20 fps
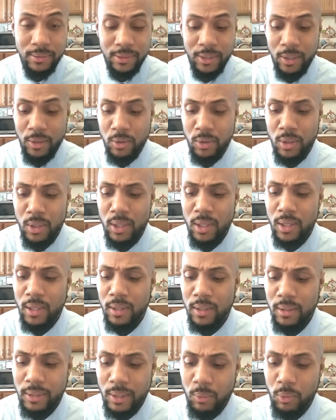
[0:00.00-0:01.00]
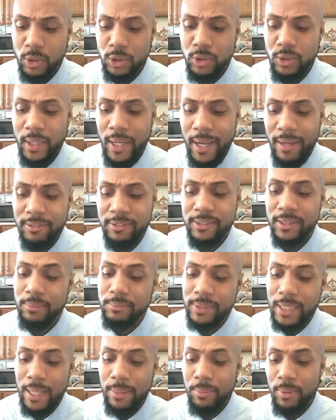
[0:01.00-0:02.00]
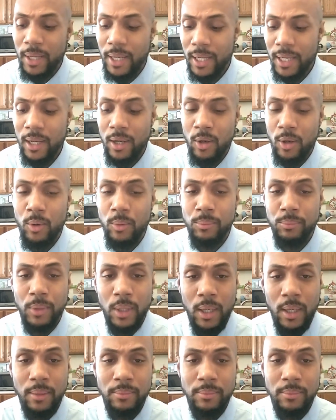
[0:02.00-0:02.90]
So they want you to have some type of at home,